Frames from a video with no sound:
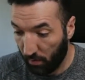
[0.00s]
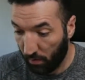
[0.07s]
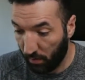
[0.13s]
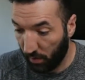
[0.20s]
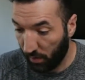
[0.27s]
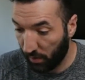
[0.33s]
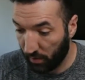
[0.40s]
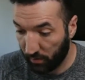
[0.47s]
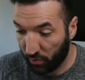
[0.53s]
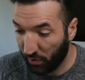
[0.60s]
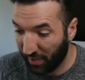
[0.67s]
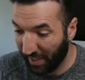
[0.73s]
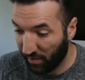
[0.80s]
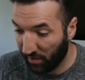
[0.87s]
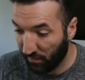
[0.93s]

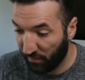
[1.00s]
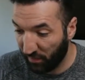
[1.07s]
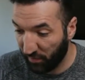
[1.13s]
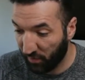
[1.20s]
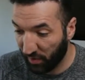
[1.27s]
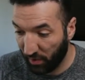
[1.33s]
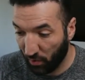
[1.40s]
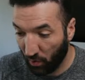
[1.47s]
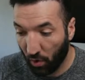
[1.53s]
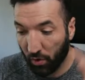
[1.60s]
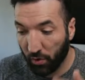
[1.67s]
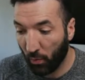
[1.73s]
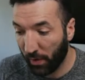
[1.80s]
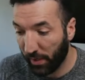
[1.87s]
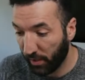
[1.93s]
2015 all the
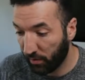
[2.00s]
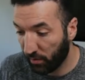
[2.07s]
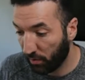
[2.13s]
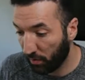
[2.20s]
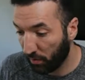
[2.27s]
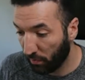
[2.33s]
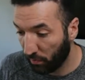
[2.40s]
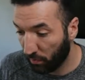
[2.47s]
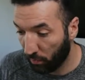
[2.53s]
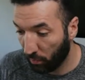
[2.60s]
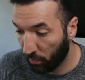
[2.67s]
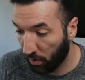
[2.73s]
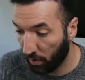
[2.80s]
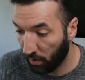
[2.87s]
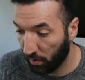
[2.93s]
way to,
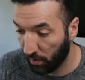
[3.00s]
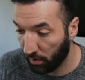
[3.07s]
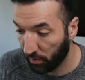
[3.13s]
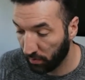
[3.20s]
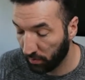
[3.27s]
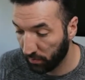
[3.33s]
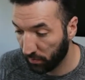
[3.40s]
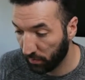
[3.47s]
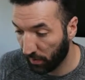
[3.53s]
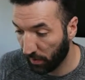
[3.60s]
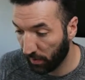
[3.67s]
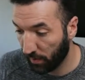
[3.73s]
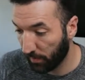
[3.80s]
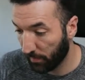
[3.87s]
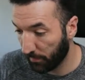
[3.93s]

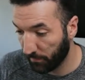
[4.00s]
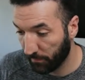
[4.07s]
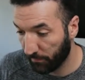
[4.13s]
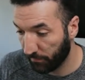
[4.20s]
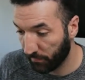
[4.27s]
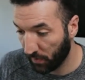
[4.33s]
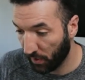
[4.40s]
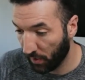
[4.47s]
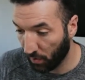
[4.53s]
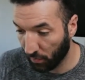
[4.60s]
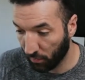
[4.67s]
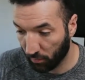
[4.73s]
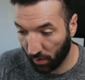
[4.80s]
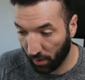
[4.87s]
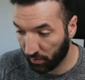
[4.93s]

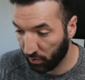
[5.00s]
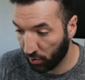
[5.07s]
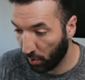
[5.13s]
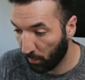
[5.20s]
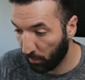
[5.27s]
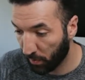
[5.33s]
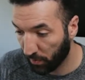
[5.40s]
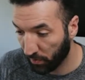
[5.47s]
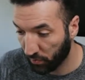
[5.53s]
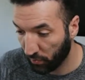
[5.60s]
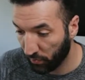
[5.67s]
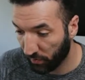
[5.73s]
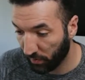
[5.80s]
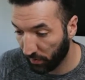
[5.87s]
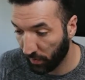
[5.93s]
October,
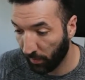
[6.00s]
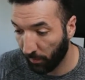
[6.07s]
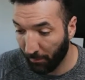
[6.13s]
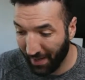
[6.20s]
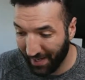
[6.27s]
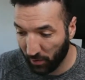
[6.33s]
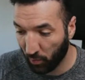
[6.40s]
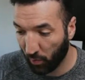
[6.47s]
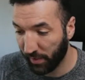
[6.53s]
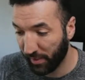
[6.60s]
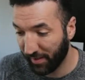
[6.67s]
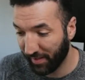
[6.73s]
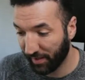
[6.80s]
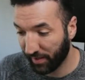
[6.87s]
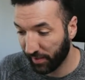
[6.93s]
May
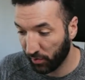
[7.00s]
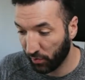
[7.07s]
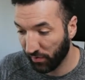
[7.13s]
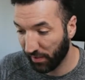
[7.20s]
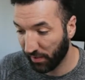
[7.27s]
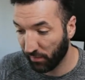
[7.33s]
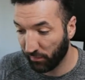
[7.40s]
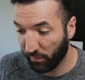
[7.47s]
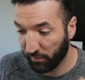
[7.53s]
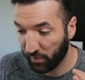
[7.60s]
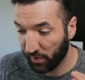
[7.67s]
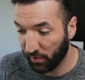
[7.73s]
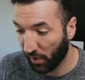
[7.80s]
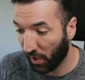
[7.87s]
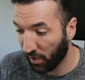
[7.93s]
22nd,
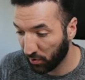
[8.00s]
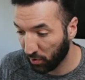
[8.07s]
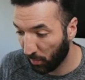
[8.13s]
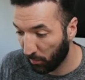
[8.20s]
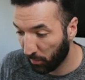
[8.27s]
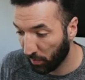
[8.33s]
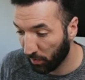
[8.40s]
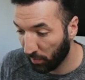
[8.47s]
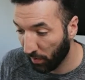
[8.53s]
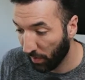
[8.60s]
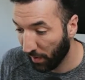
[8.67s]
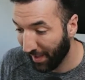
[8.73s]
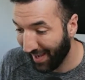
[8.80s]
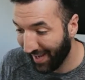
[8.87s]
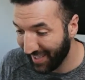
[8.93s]
2015 to October
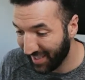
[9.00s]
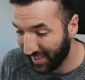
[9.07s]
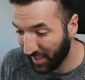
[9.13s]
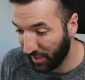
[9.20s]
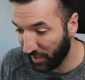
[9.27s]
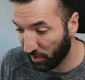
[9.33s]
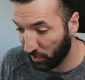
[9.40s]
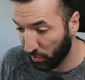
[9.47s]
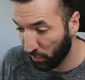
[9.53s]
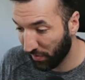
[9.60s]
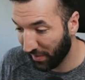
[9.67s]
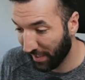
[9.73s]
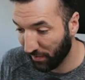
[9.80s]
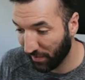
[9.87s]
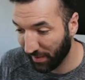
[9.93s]
18th,
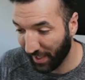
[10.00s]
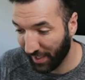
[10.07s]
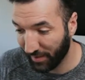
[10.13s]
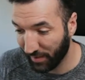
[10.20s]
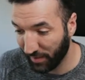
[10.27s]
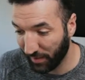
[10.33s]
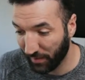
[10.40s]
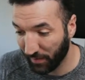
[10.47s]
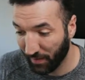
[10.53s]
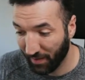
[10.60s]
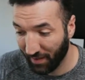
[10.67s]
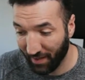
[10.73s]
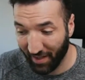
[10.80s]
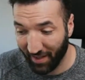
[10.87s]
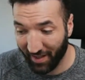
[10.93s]
2019.
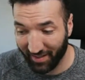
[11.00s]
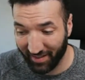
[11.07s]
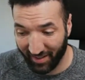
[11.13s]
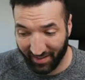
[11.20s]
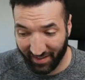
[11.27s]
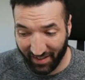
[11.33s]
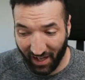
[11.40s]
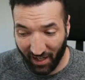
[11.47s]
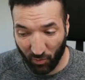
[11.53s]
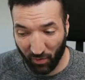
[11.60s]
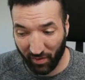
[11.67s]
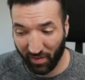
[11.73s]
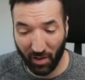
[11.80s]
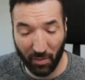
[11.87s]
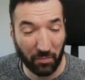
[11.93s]
The stock
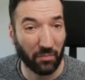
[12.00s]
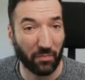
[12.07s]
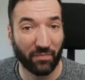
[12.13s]
was up